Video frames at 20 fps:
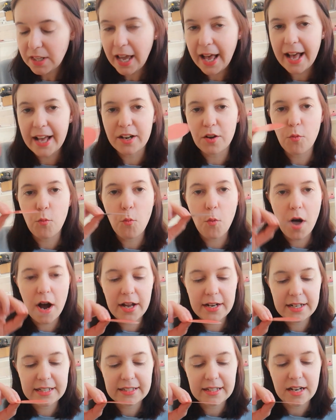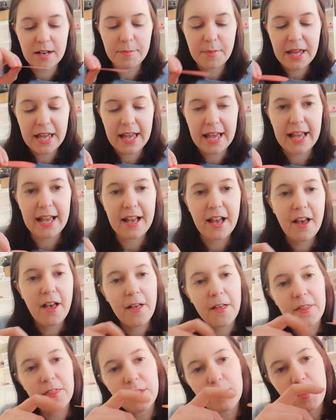and one is going to be
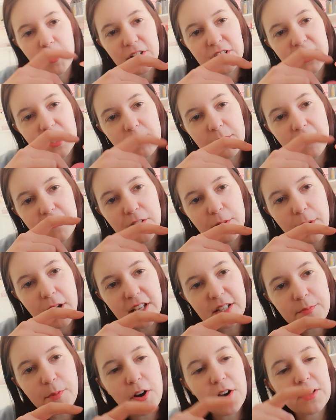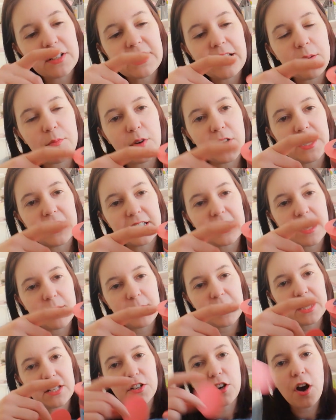the bottom of your post box and one is going to
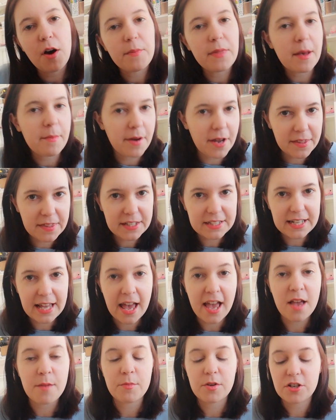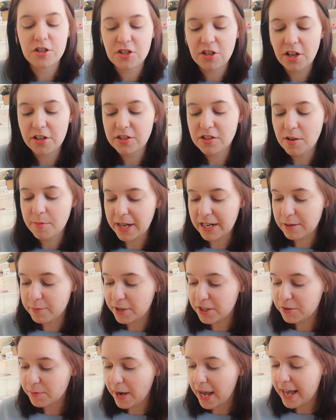be the top they're both the same does not matter
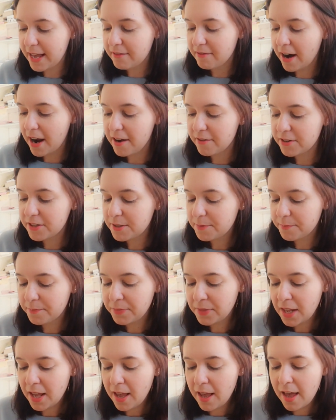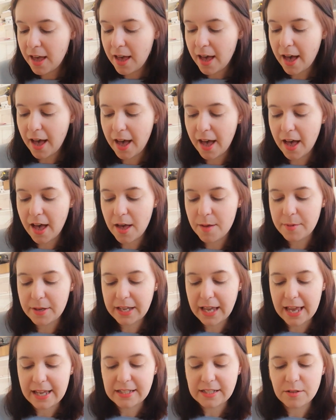which way round um,
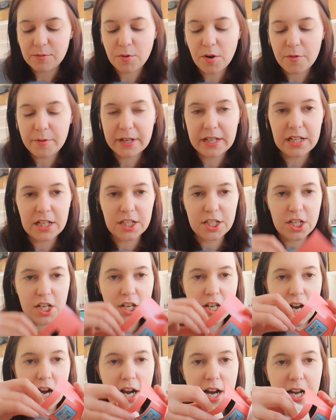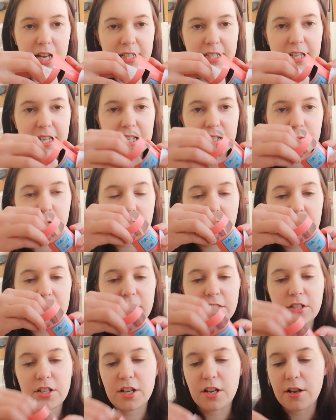okay so what we're going to do guys is we're
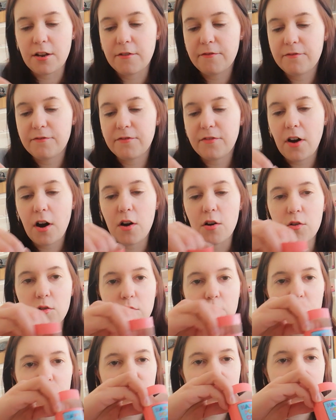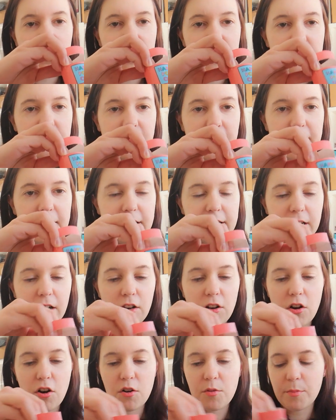going to fold this
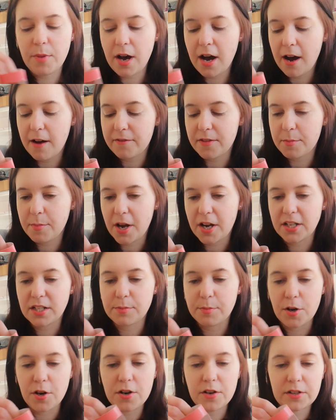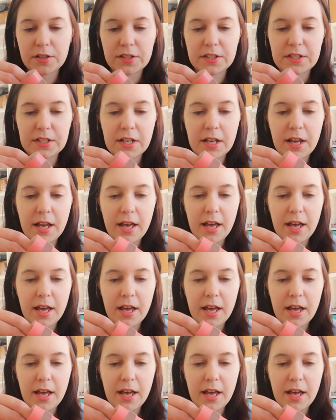long part of the post box